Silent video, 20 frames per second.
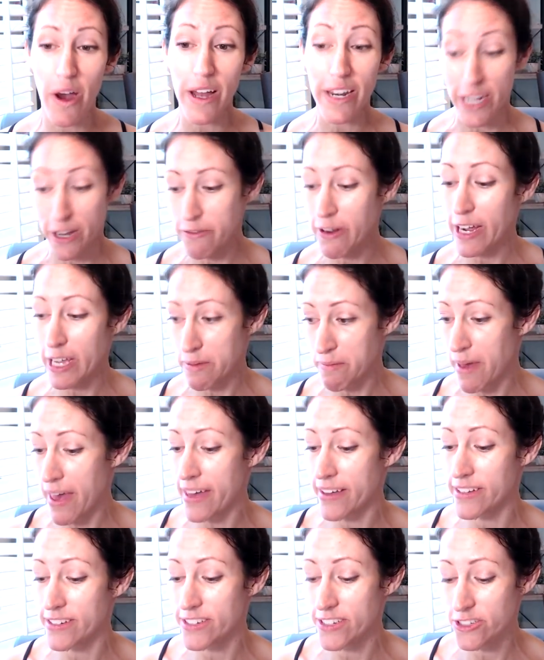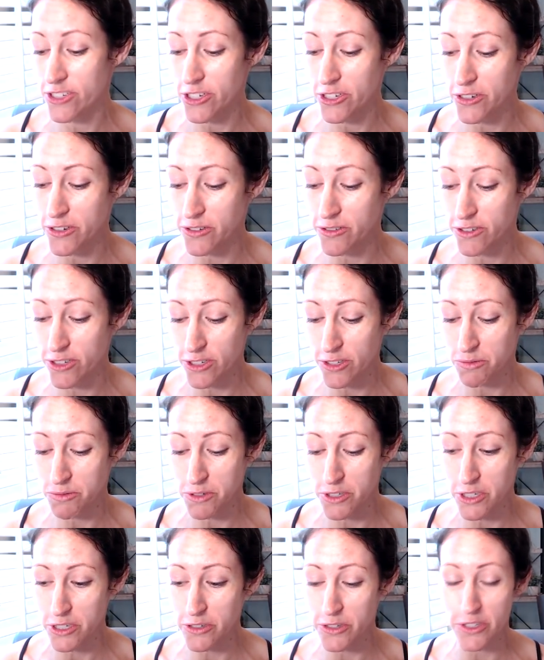I recommend to just
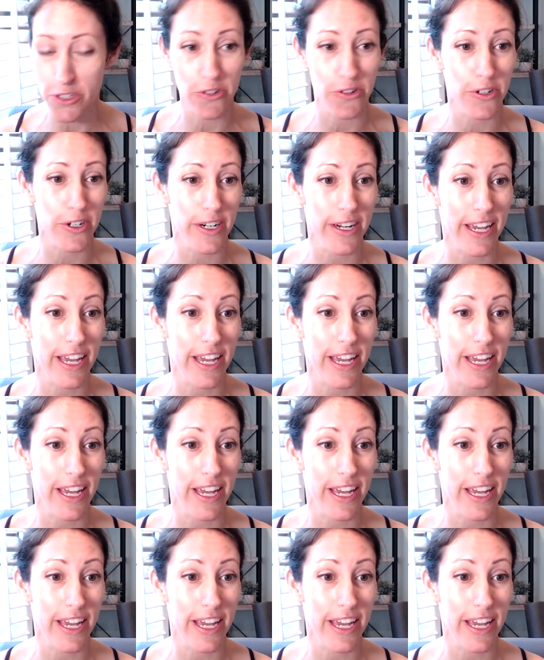reduce your